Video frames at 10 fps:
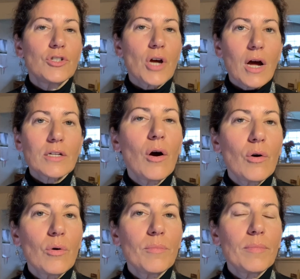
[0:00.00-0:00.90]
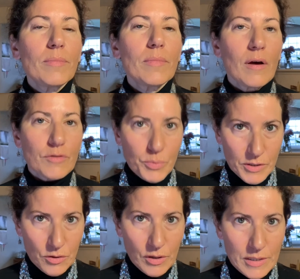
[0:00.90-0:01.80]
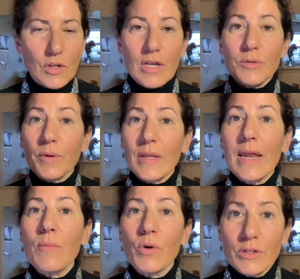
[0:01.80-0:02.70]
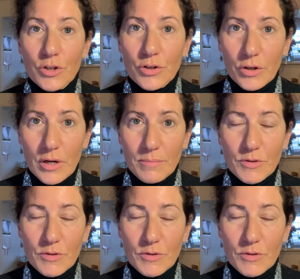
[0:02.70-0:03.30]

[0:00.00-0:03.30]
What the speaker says: Jacques' home of Switzerland. So that's where the name Winterthur comes